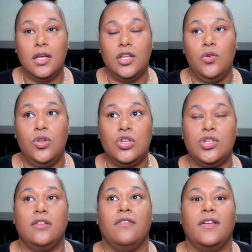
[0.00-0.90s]
You
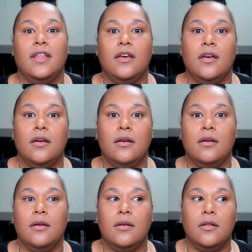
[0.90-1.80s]
usually have to find like
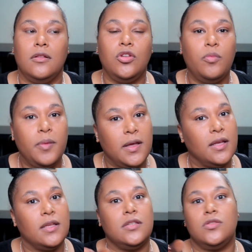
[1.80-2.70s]
a
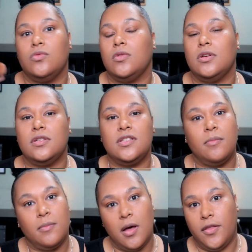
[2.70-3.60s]
lupus or
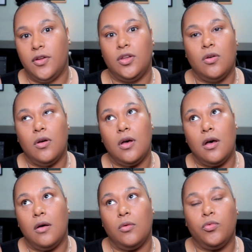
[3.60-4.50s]
some other, you
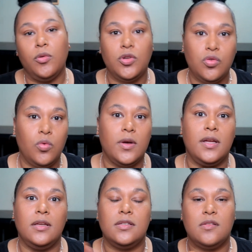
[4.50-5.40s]
know,
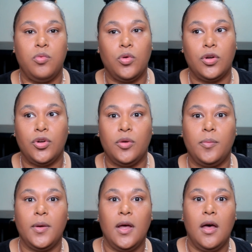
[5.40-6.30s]
rheumatoid support group,
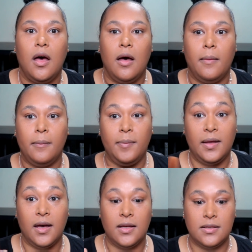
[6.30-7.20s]

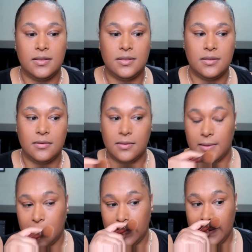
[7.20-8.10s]
because
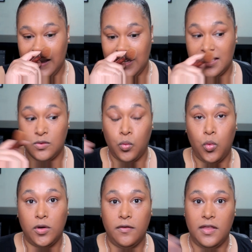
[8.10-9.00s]
it is
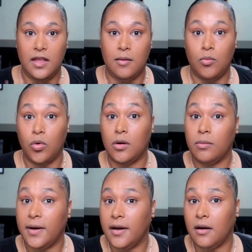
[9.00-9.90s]
one of the more
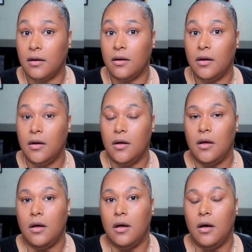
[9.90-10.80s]
rare
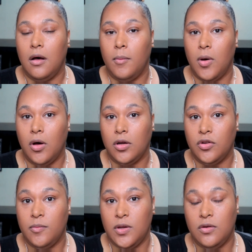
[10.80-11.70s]

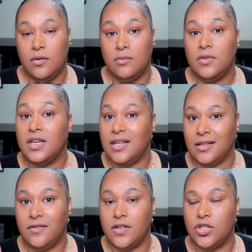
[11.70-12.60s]
autoimmune
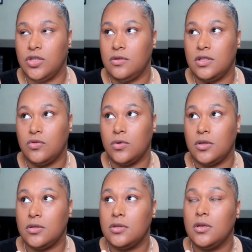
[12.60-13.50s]
connective tissue
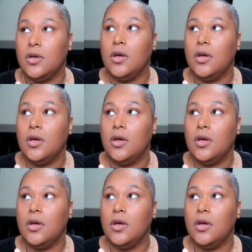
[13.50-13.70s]
disorders.